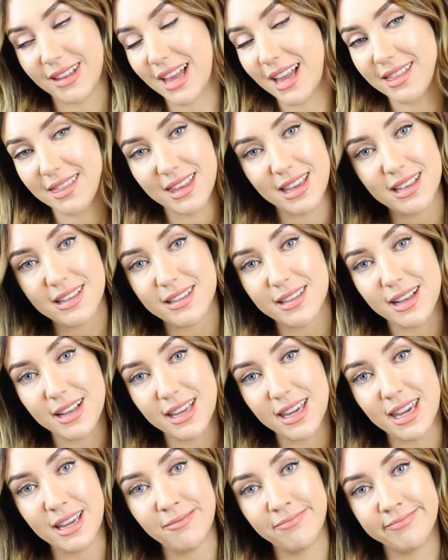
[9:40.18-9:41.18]
And this,
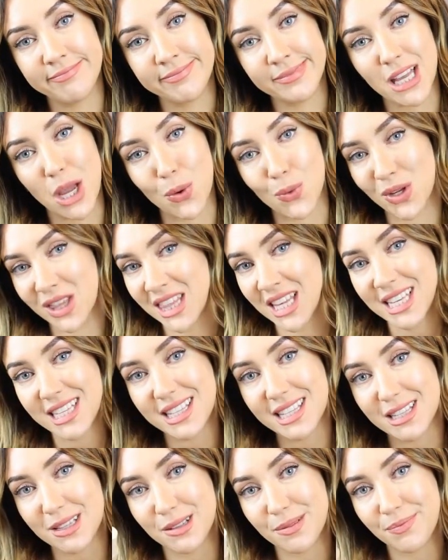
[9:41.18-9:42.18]
honey, with
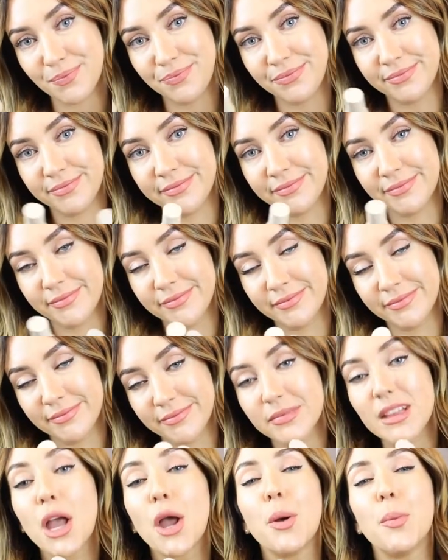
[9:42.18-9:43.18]
this,
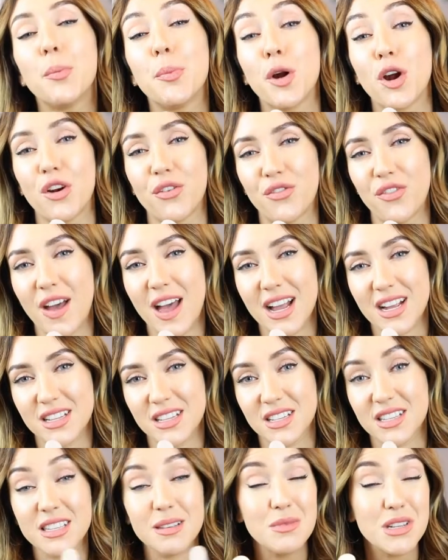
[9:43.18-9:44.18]

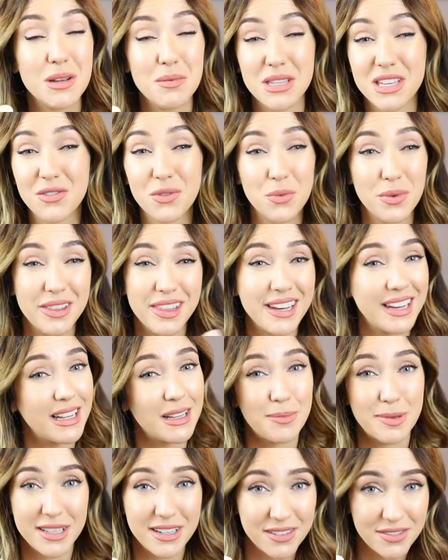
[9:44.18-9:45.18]
perfect. Sometimes even with a
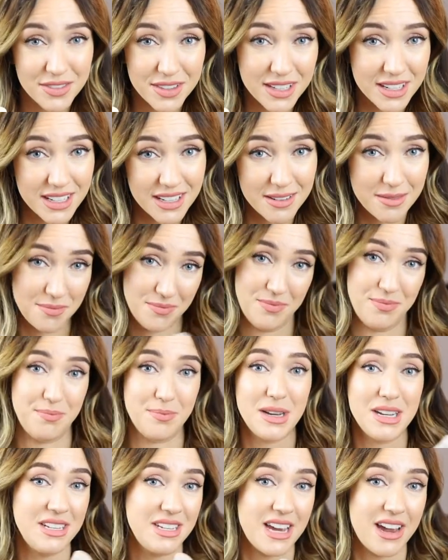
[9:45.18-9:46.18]
little bit of the
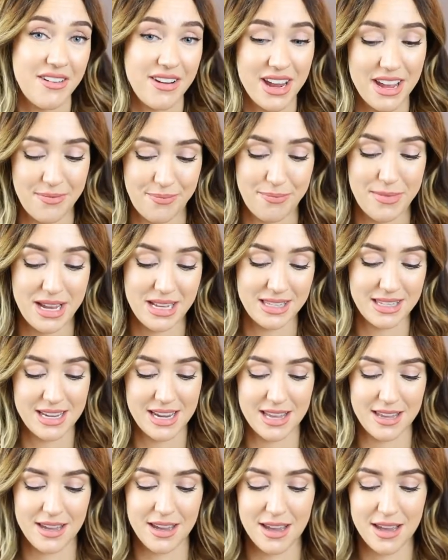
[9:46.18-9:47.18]
By Terry mixed
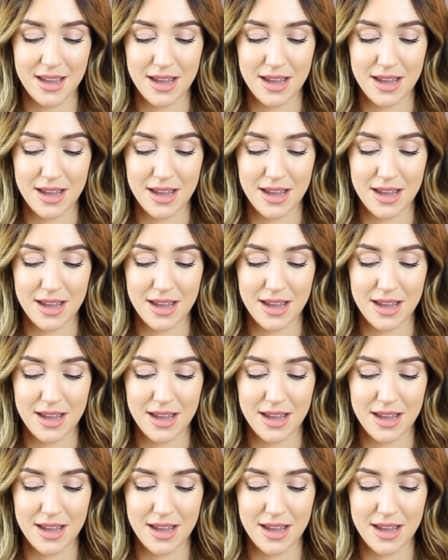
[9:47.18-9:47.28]
in.